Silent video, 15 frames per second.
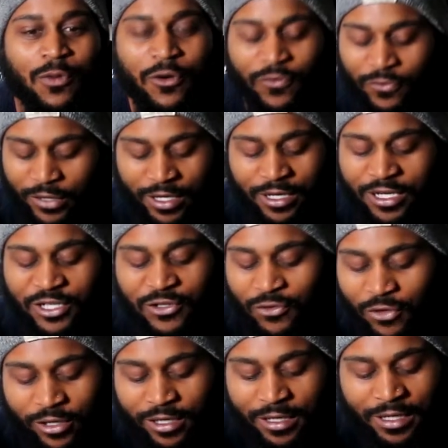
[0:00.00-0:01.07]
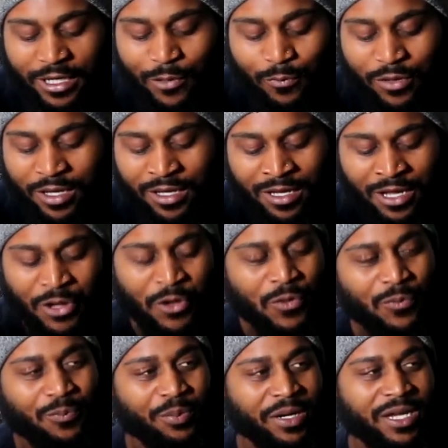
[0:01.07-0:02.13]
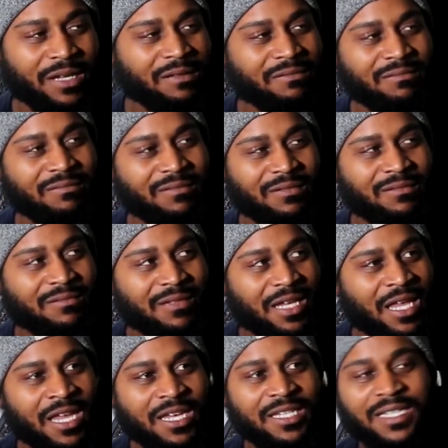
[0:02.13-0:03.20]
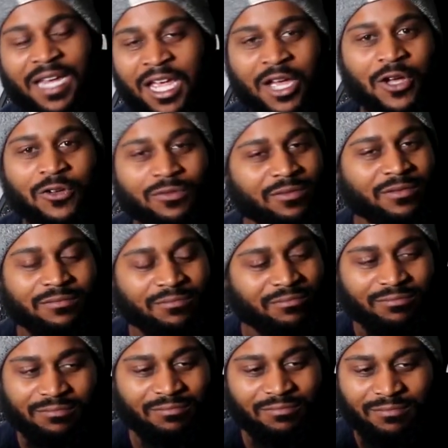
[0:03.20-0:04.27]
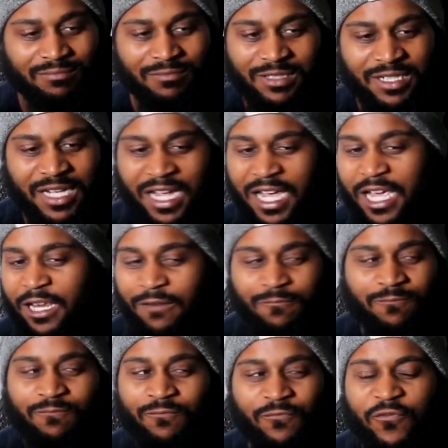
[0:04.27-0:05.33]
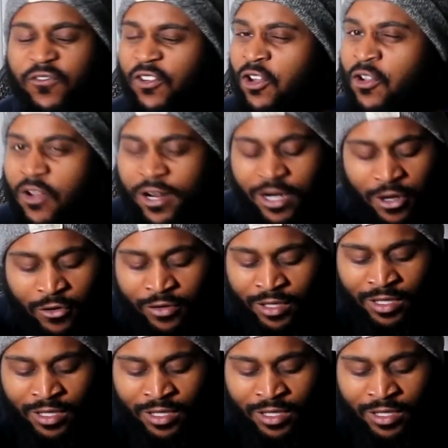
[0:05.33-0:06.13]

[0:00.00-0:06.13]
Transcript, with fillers: muffled and distorted a little bit, but he sound good flowing on